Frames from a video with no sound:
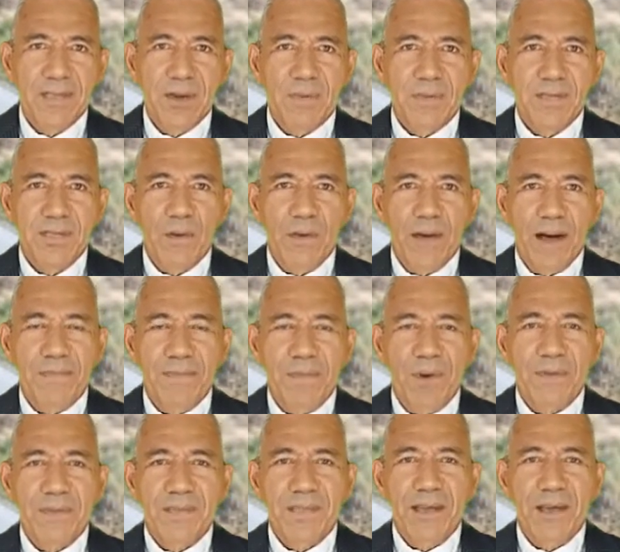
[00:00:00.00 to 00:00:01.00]
also have
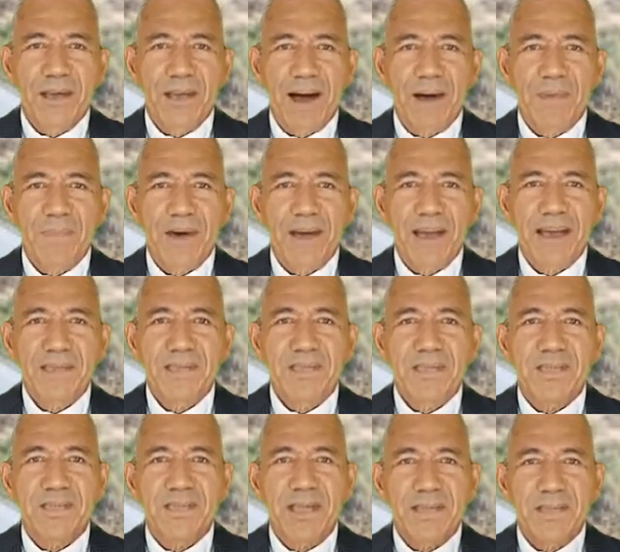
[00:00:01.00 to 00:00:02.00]
laws that allow police
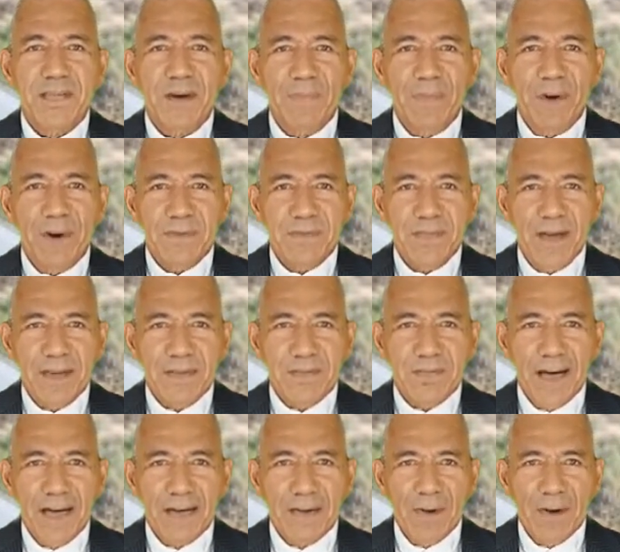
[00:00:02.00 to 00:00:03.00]
to set up roadside
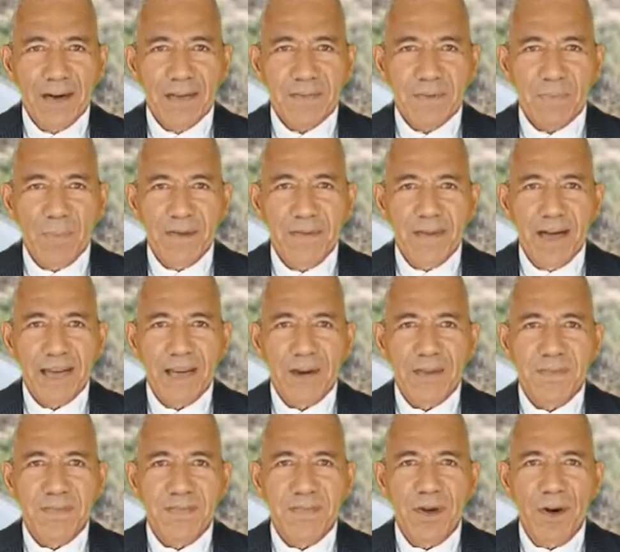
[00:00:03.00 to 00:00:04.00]
checkpoints where they
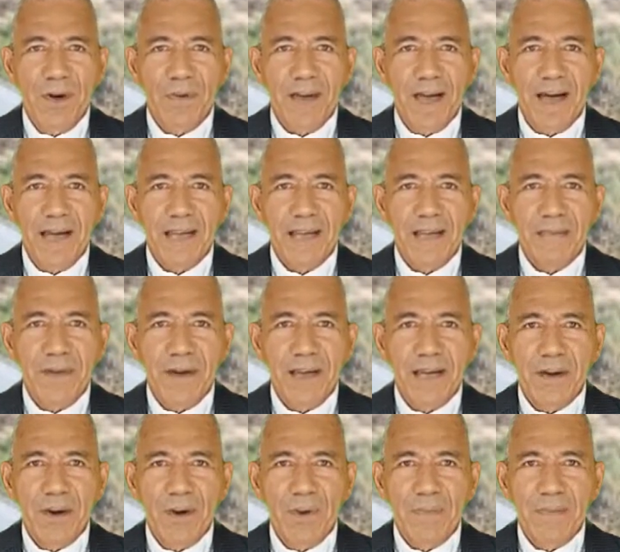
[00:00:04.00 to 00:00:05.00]
can stop any
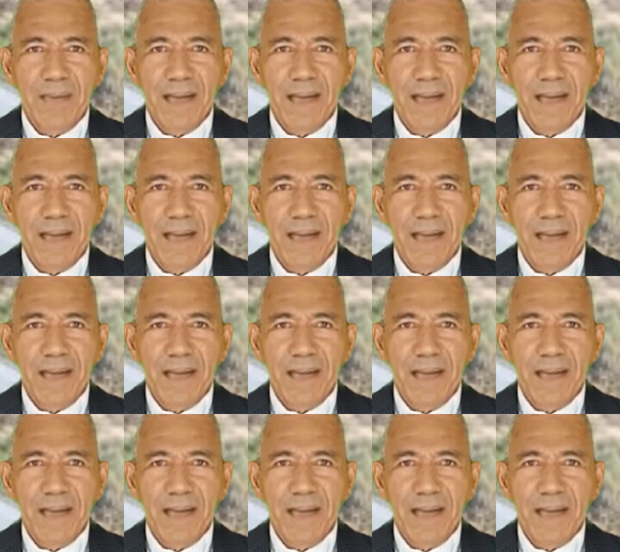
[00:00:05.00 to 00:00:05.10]
vehicle.